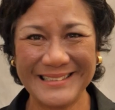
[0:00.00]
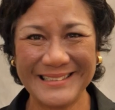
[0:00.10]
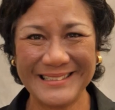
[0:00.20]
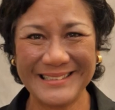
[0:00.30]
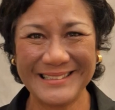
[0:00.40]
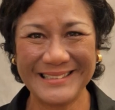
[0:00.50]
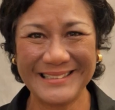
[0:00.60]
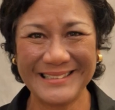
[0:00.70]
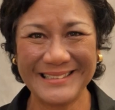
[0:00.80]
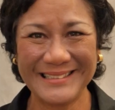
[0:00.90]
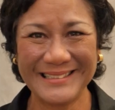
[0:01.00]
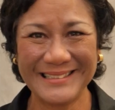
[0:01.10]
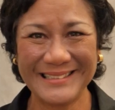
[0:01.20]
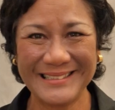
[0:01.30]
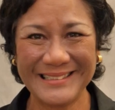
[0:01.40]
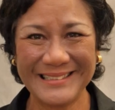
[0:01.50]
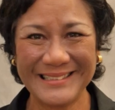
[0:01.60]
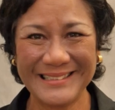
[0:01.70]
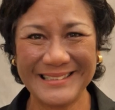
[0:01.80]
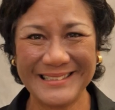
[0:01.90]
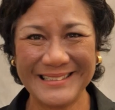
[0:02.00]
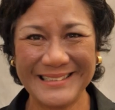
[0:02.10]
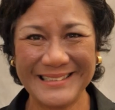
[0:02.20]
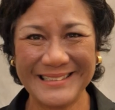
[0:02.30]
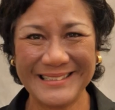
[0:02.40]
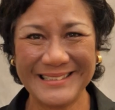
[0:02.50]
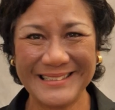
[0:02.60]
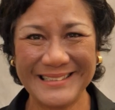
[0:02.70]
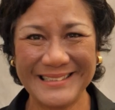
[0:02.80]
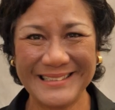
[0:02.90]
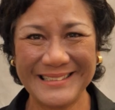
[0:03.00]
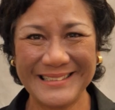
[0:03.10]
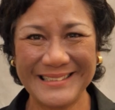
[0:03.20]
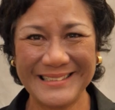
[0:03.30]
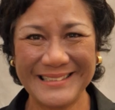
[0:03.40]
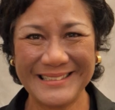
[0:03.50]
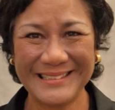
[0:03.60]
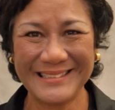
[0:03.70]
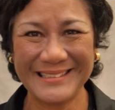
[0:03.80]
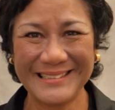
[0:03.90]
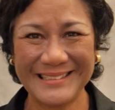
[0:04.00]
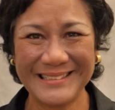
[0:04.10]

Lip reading: No words are spoken by the person on screen.